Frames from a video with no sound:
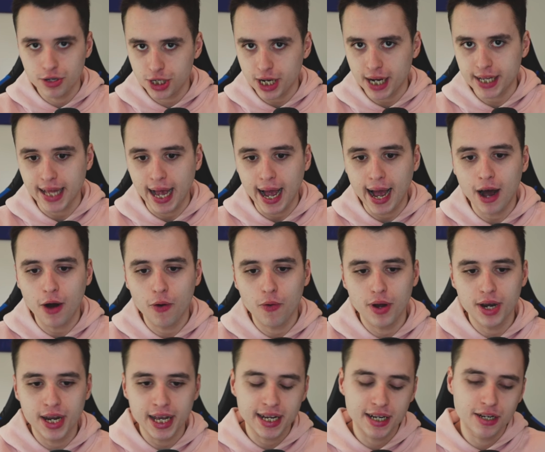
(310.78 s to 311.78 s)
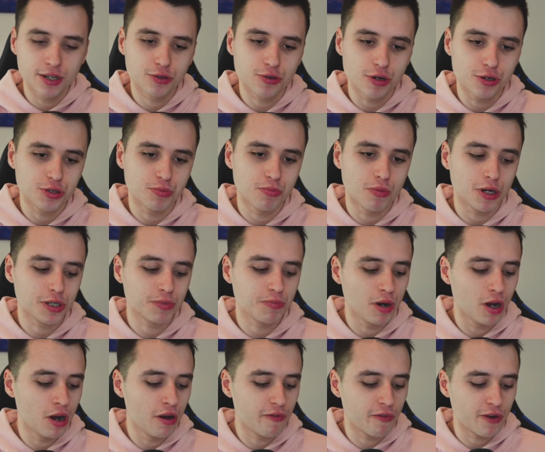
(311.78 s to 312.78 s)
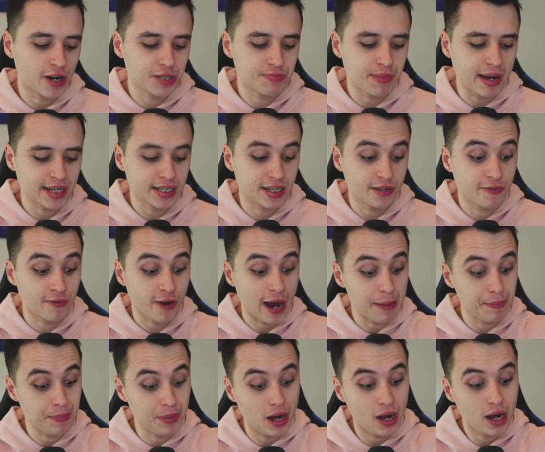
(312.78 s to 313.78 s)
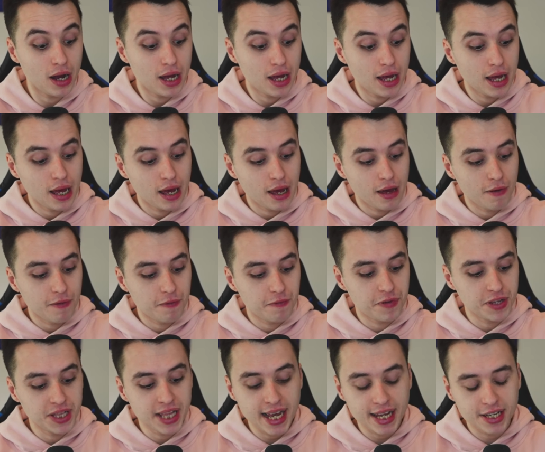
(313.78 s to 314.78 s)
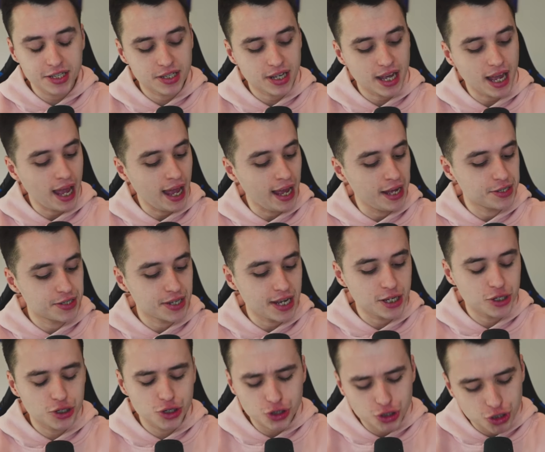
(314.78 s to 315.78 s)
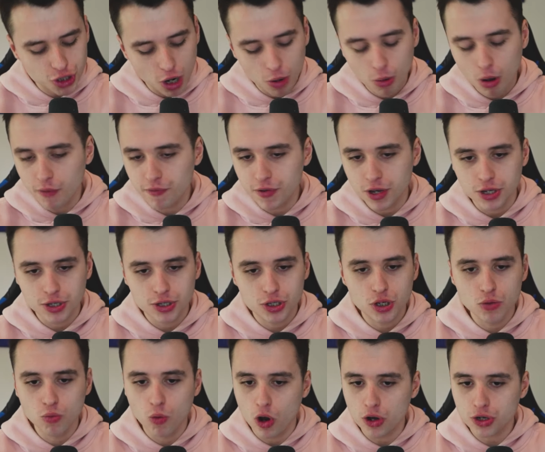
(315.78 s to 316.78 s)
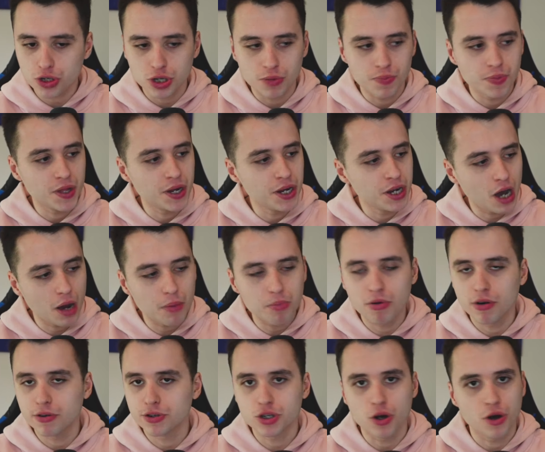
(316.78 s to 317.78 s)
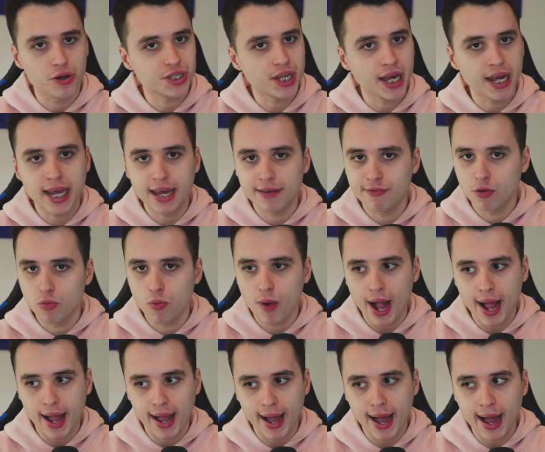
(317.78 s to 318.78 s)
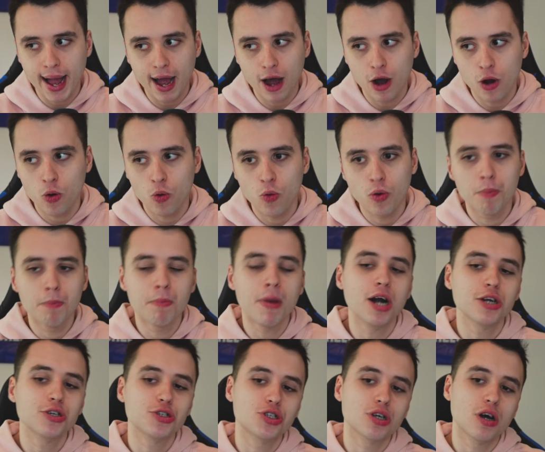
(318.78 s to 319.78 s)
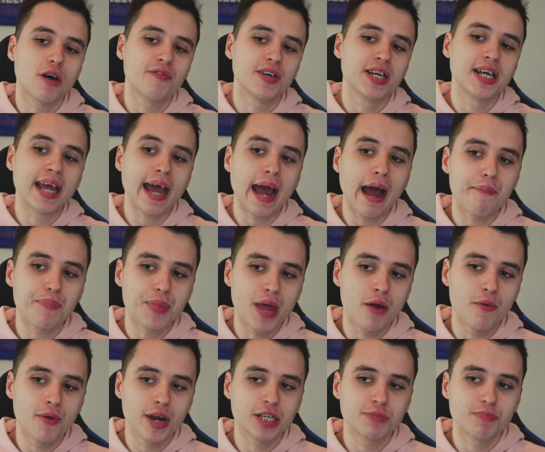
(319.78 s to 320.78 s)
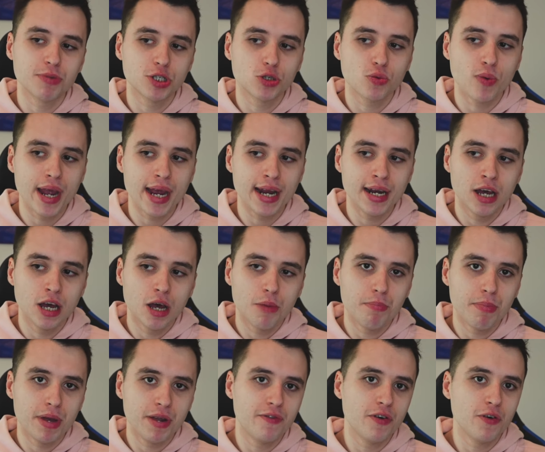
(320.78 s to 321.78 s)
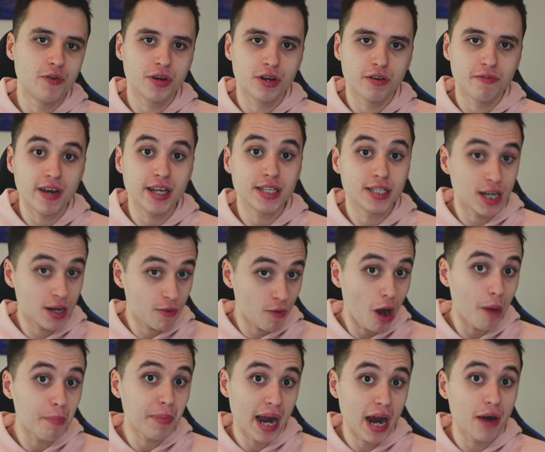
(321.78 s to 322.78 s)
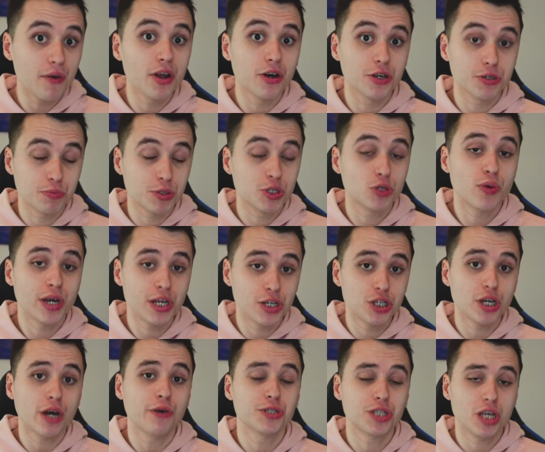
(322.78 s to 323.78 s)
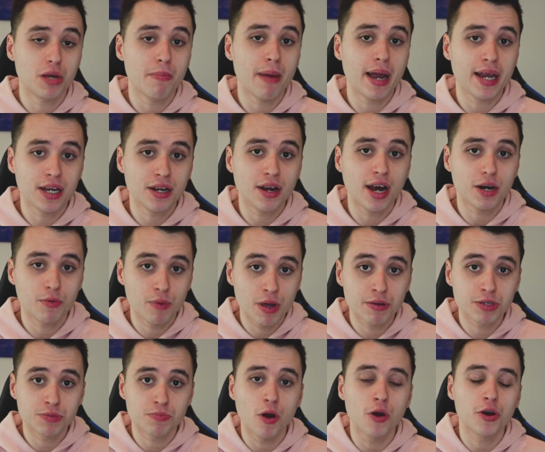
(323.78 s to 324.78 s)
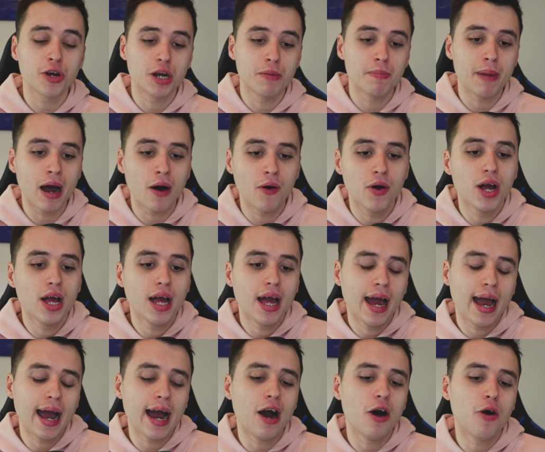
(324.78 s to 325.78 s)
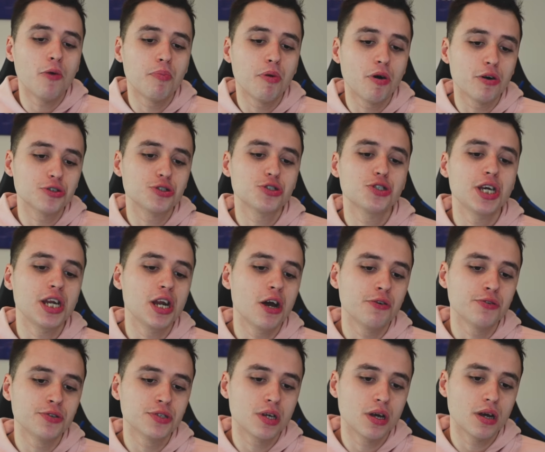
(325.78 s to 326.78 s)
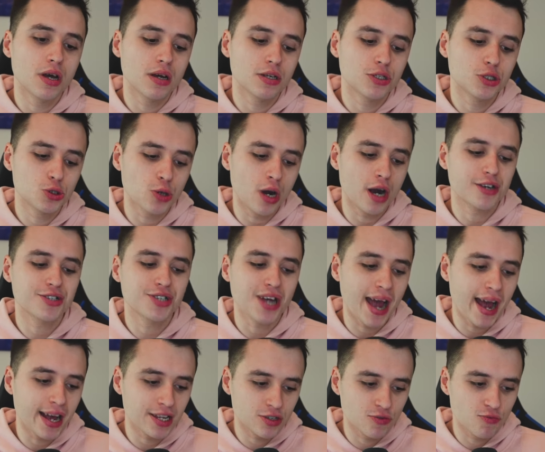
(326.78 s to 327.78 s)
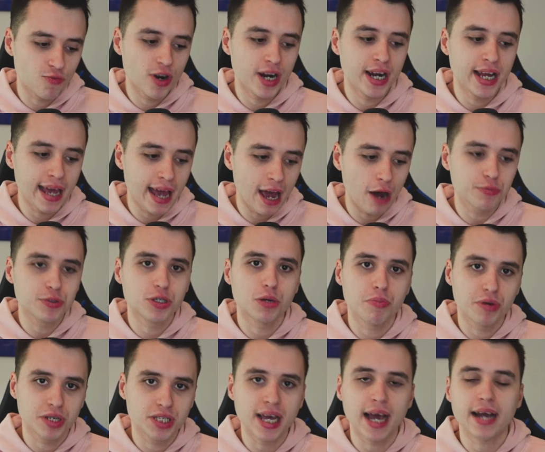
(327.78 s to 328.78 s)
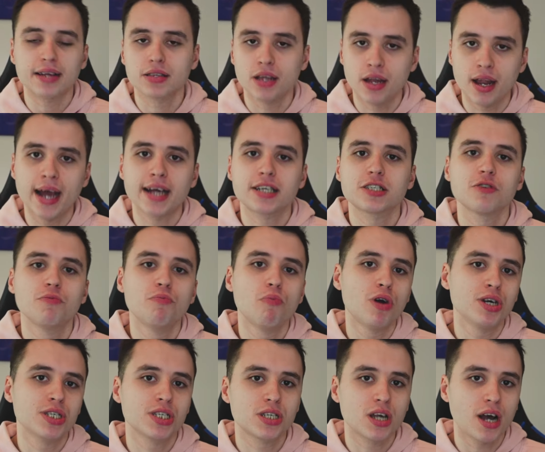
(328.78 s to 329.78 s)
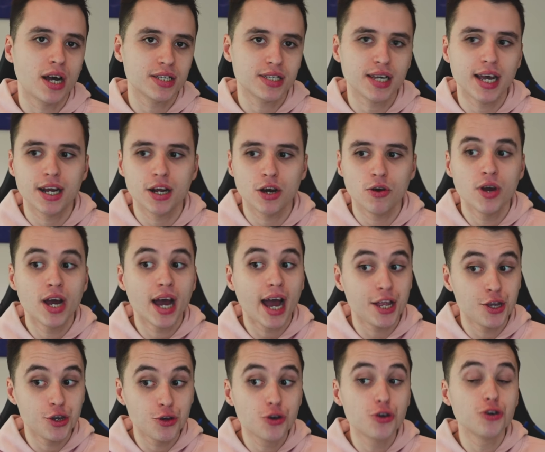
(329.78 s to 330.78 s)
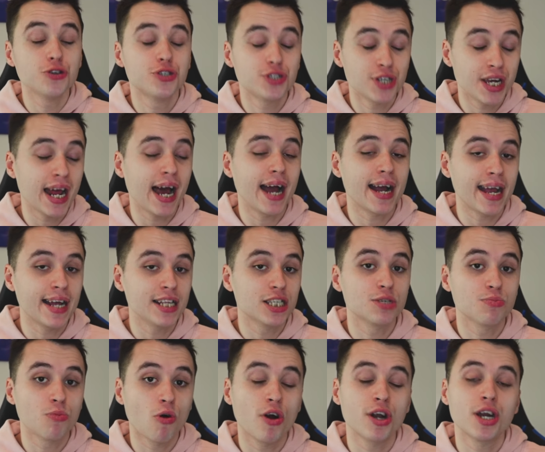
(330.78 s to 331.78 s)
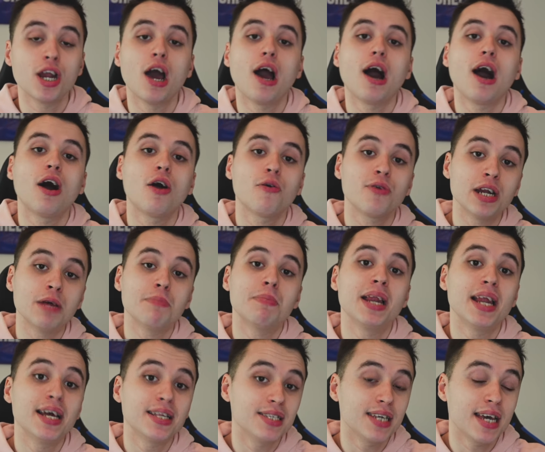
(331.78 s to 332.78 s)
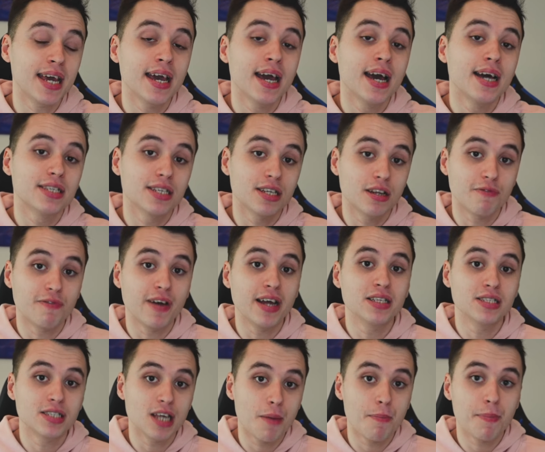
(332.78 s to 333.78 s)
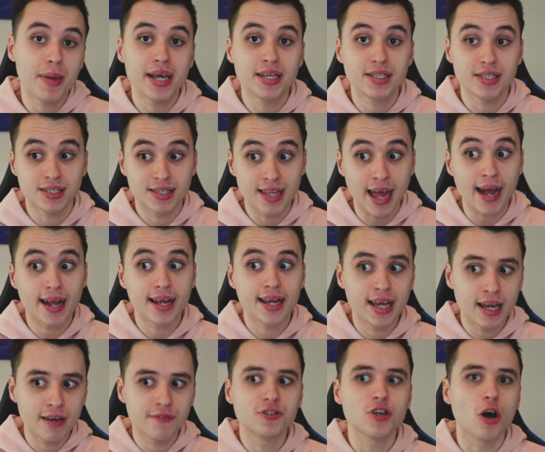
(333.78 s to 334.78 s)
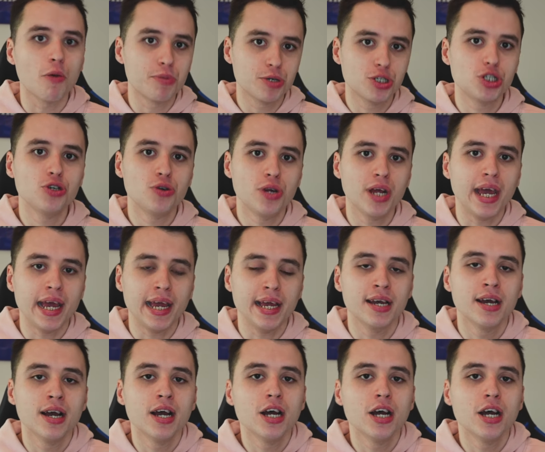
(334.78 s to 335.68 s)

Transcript: check that out. Link in the description box below for Expected Threat. But for this, it's just so obvious. You watch them, the number of shots they give away, how much of a gap there is between midfield and defence. And there are parallels between Chelsea and Man United. We have spoken about how Pochettino's structure hasn't really helped to protect the likes of Moises Caicedo. And you could see that again tomorrow in our inability to defend set pieces. That gives opportunity